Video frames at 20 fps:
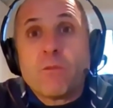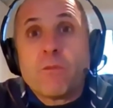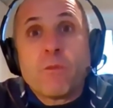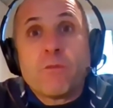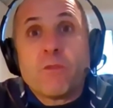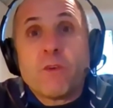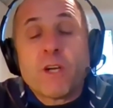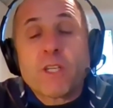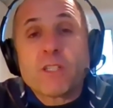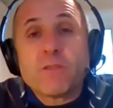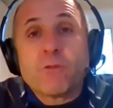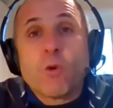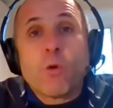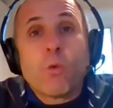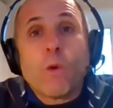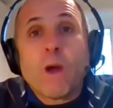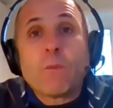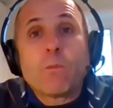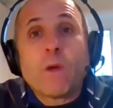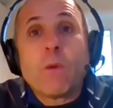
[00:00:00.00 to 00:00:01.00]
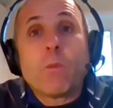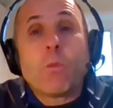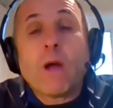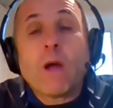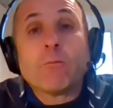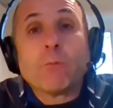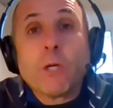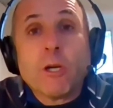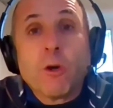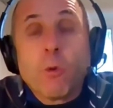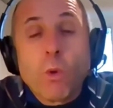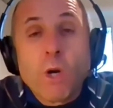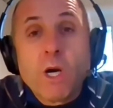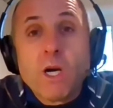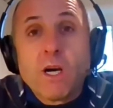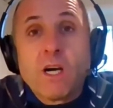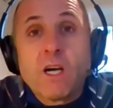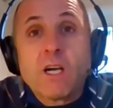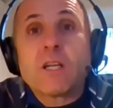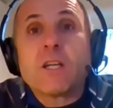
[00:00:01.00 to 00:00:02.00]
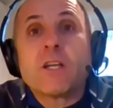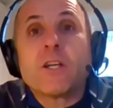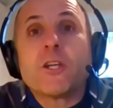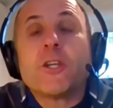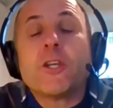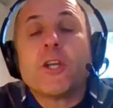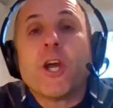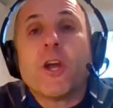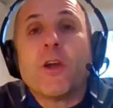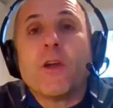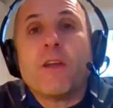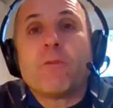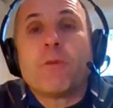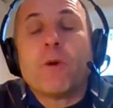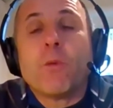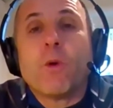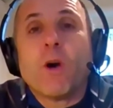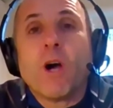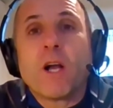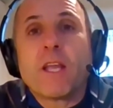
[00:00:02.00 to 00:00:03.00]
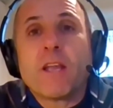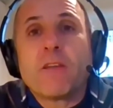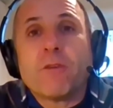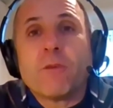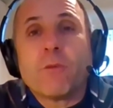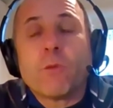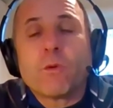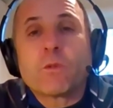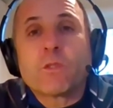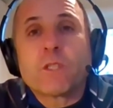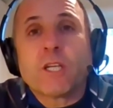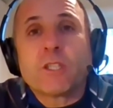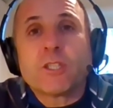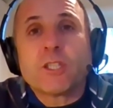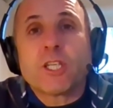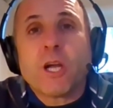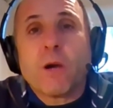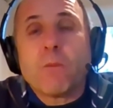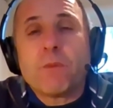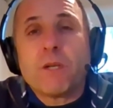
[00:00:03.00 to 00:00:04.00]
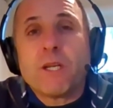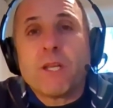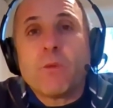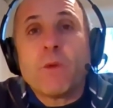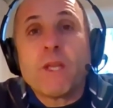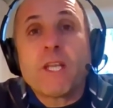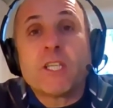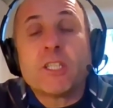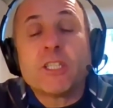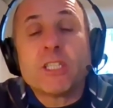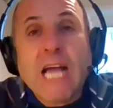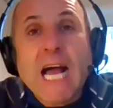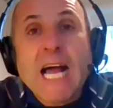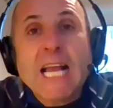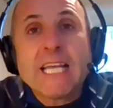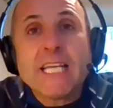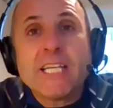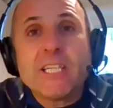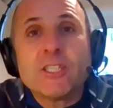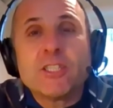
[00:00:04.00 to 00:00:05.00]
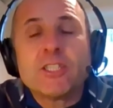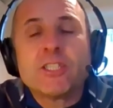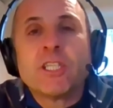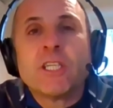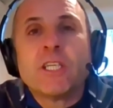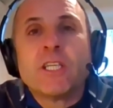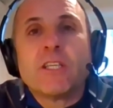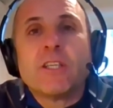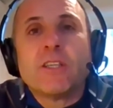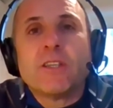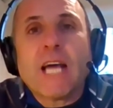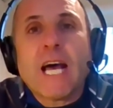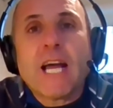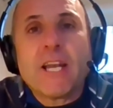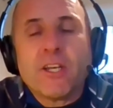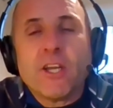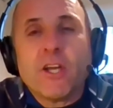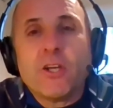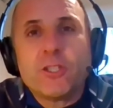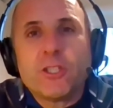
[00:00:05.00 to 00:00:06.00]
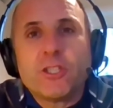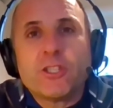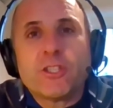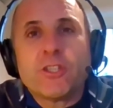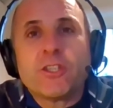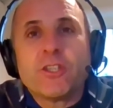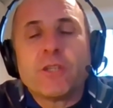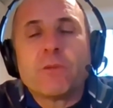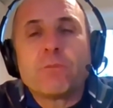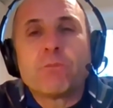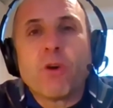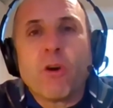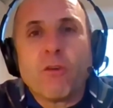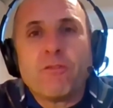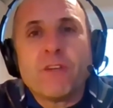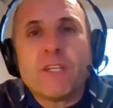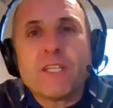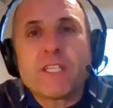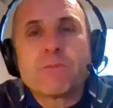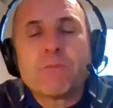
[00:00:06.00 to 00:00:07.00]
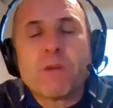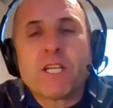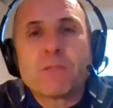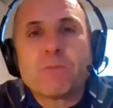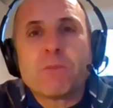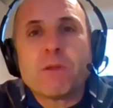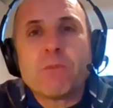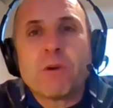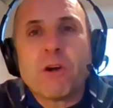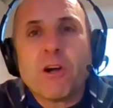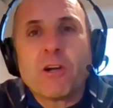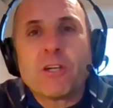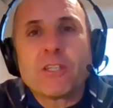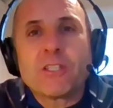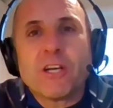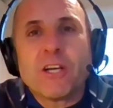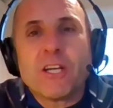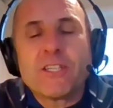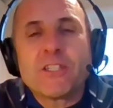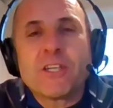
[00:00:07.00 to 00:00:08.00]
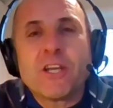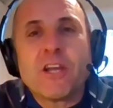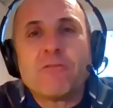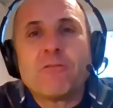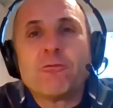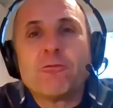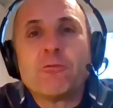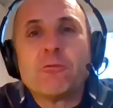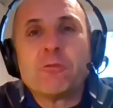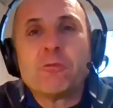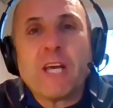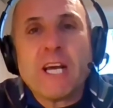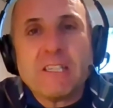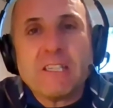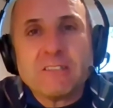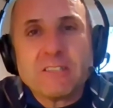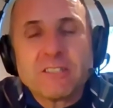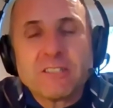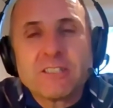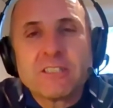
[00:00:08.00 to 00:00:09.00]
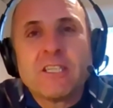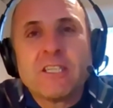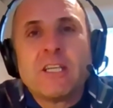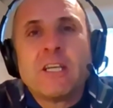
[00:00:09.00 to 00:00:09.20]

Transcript: First of all, when we're at work, if we're working for such a company, we can challenge that notion that profits must be prioritized over all else.